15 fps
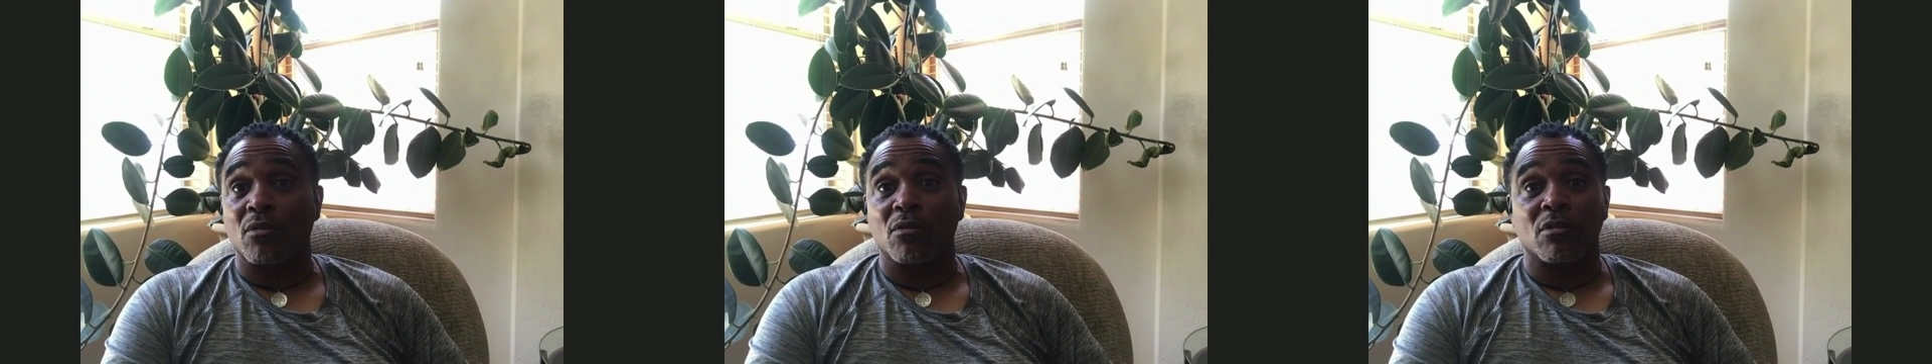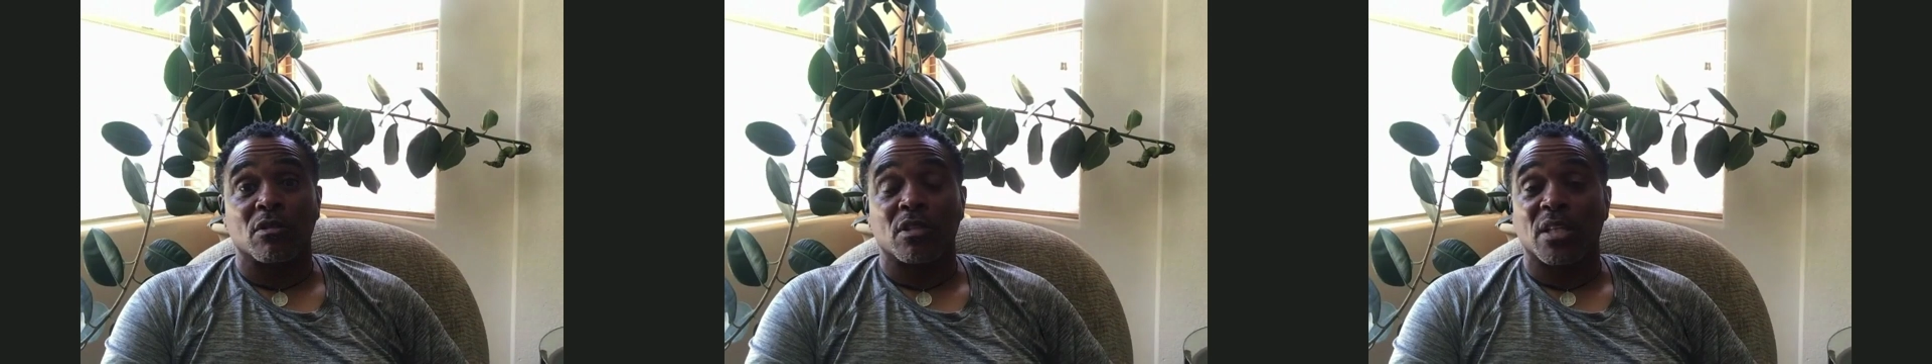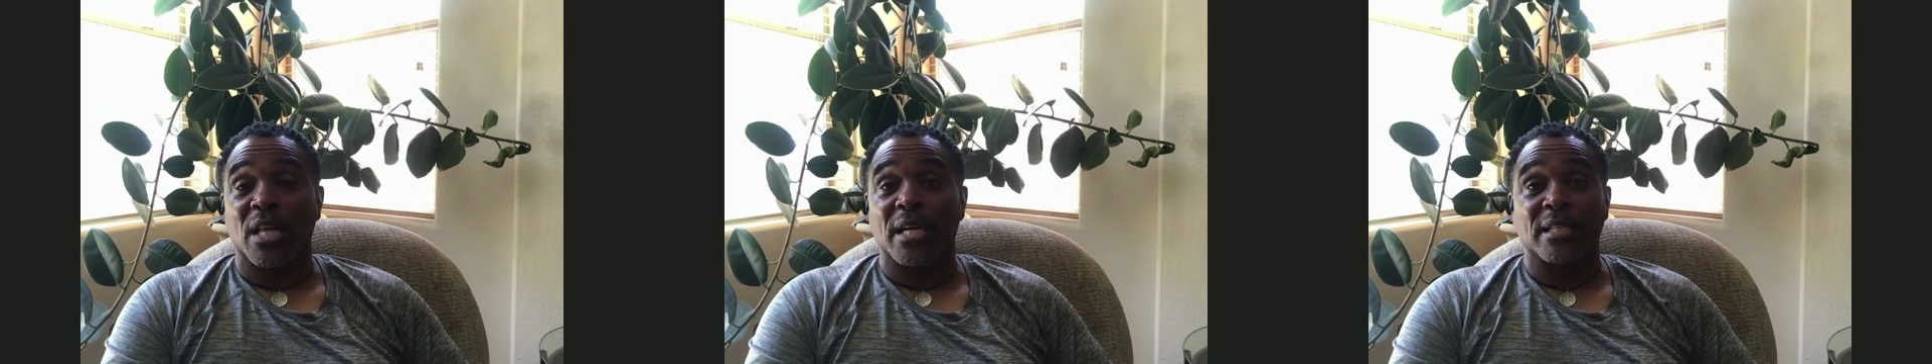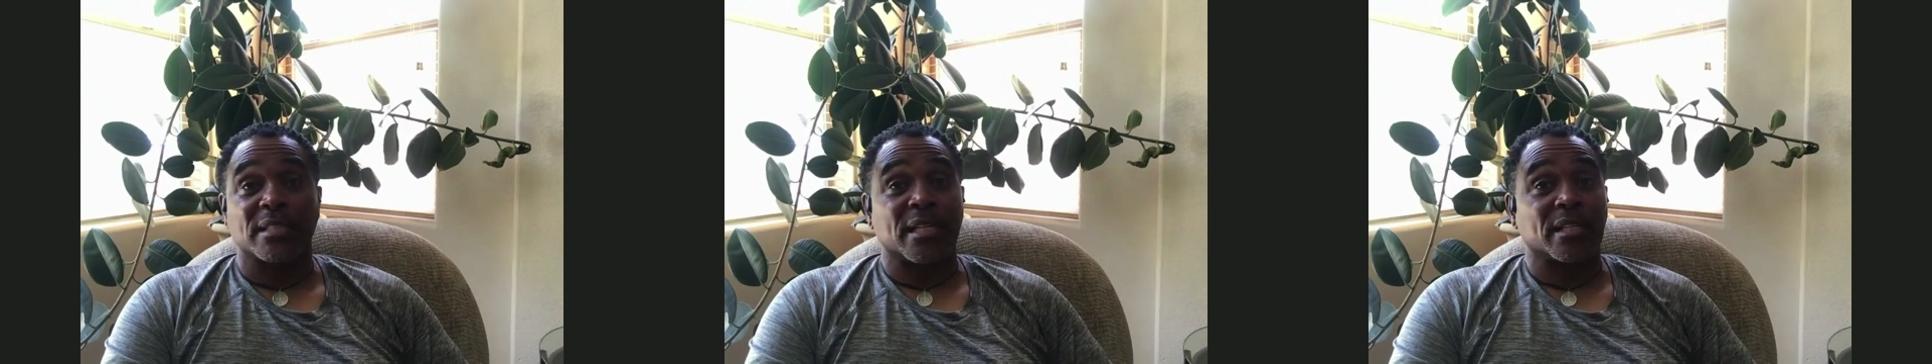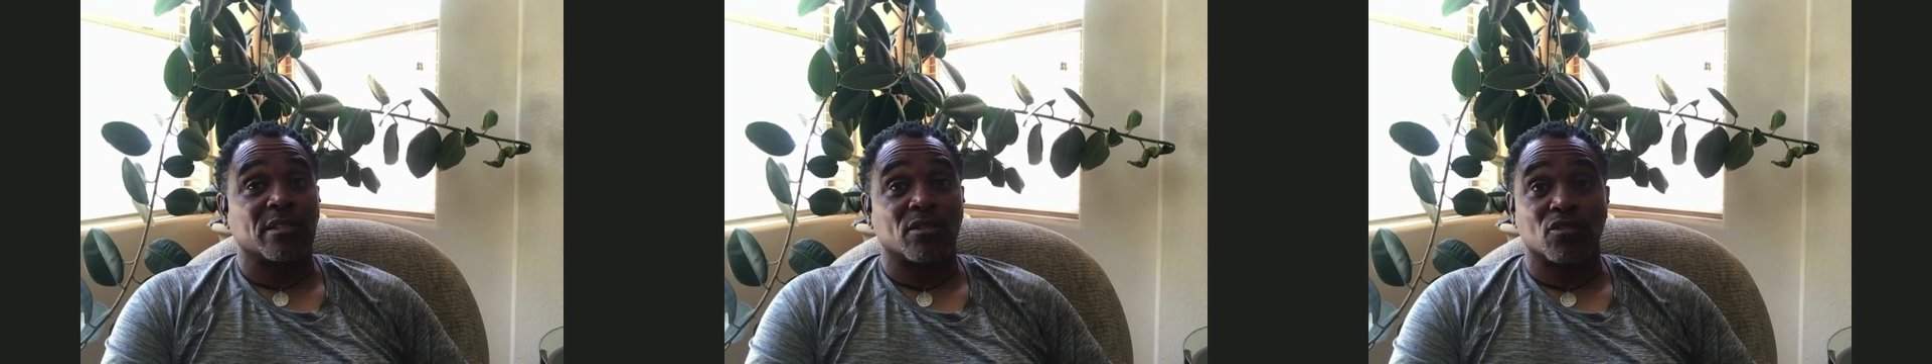out
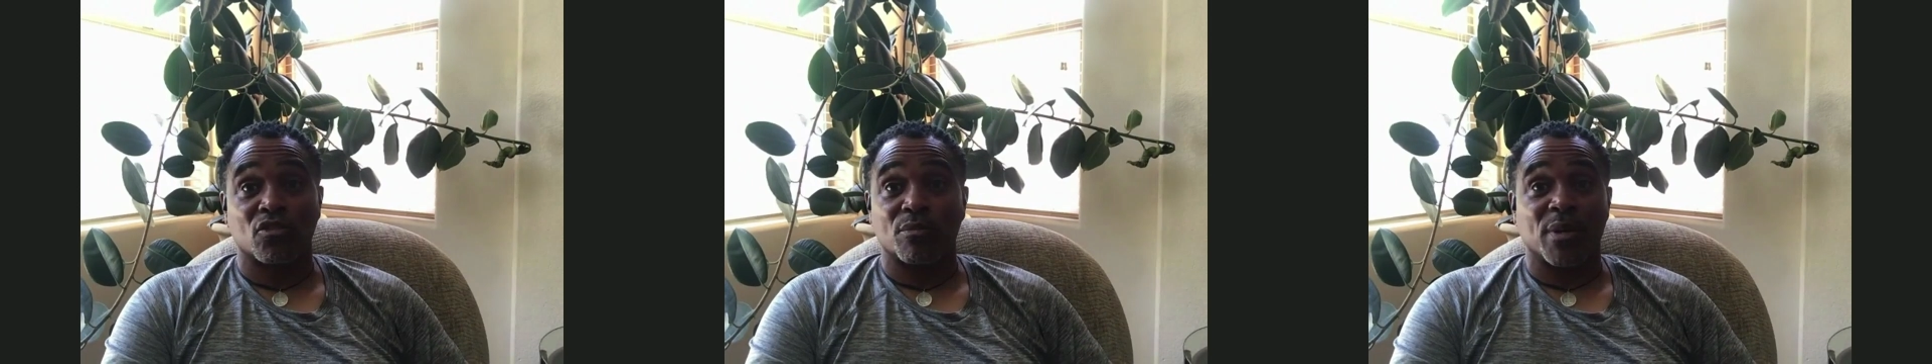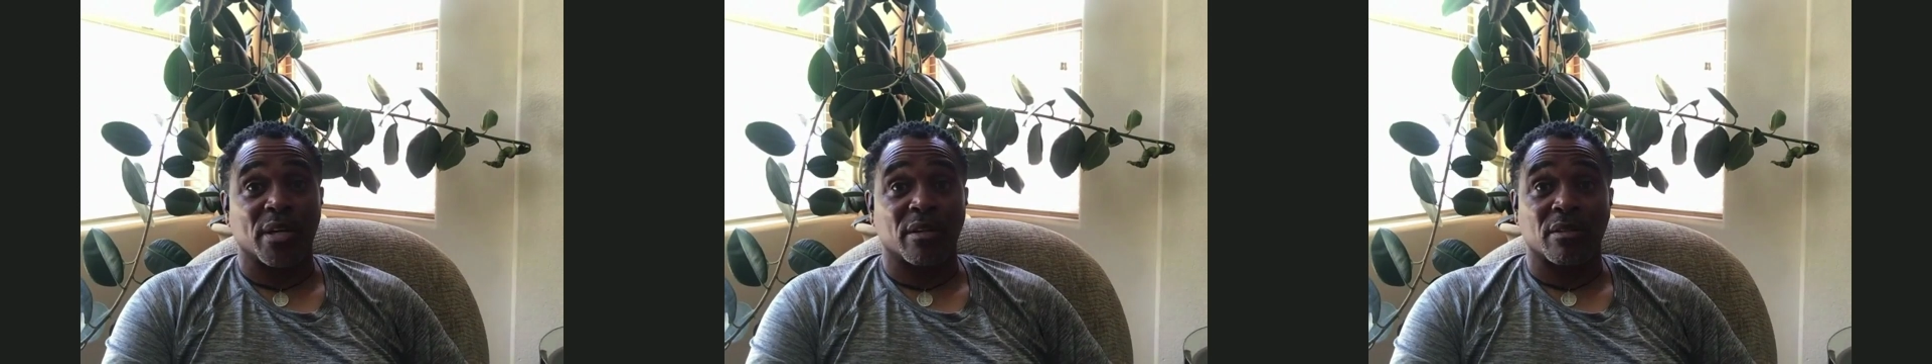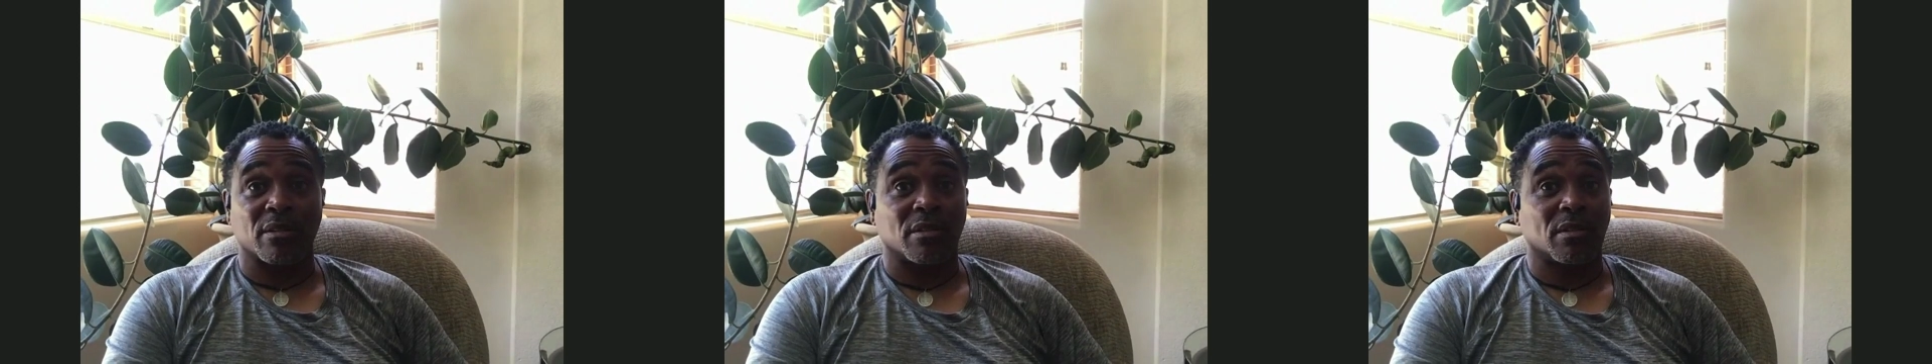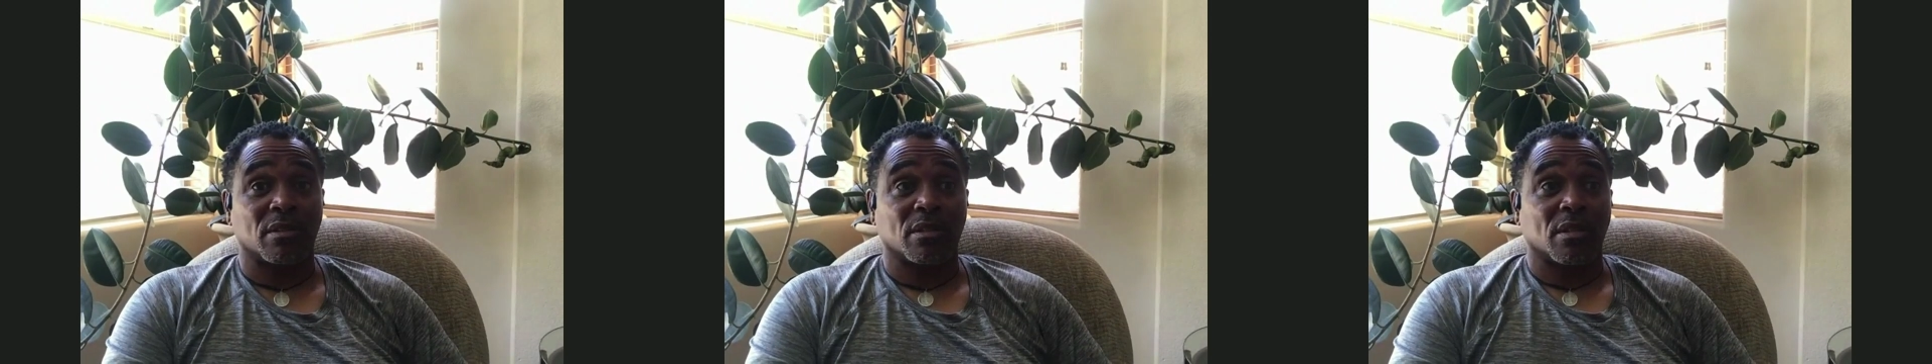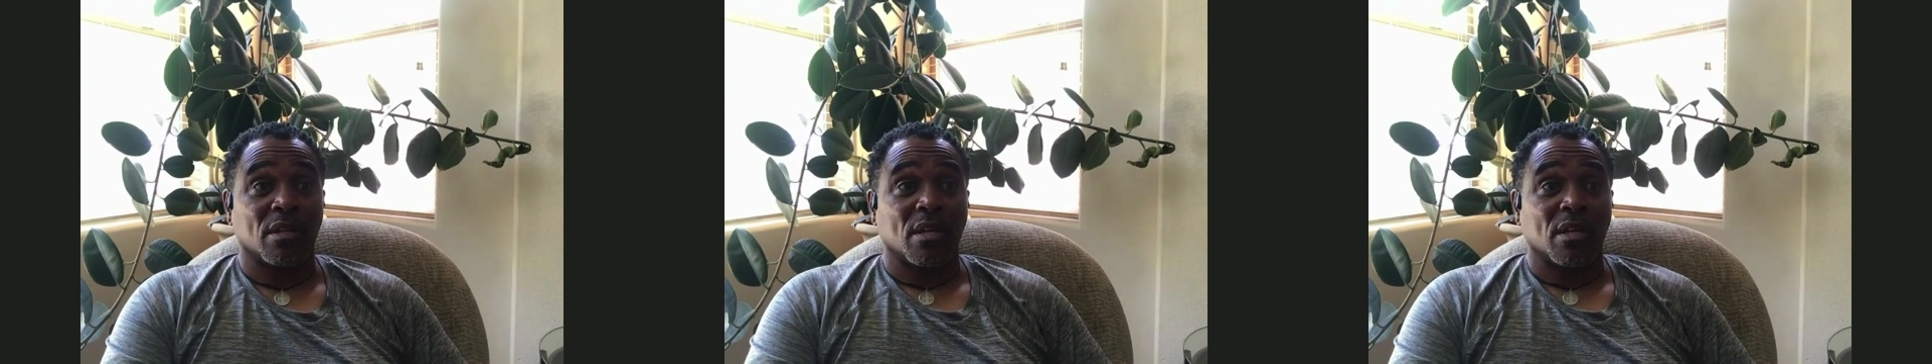like there's no tomorrow.